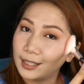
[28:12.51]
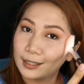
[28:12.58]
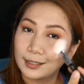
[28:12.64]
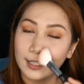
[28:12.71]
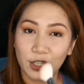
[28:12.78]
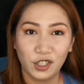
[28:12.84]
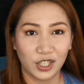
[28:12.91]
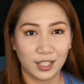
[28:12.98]
lang
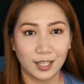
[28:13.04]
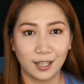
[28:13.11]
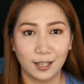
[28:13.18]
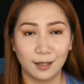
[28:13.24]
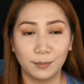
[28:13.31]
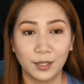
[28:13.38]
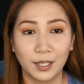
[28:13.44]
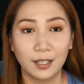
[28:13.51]

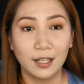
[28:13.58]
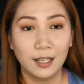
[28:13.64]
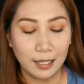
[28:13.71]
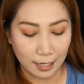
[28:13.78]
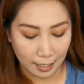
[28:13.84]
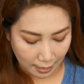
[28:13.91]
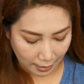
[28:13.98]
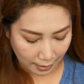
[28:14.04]

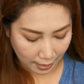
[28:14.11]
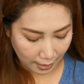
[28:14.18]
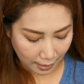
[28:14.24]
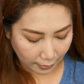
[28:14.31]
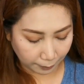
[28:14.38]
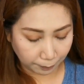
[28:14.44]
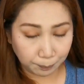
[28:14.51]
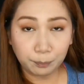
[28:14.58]

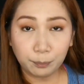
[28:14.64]
ng